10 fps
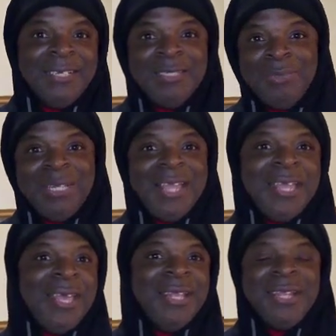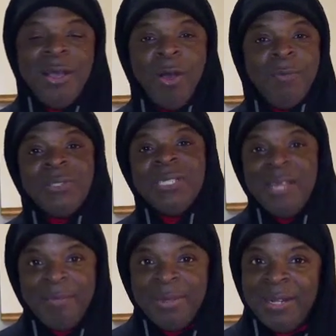This was like almost
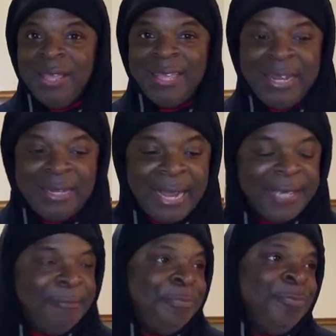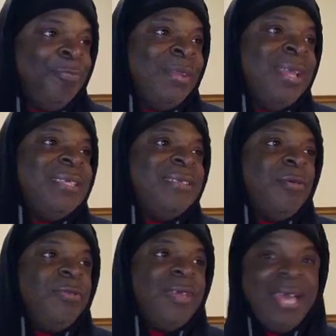eleven o'clock at night.
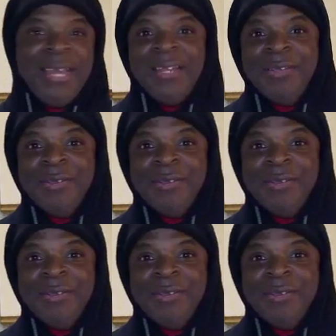So then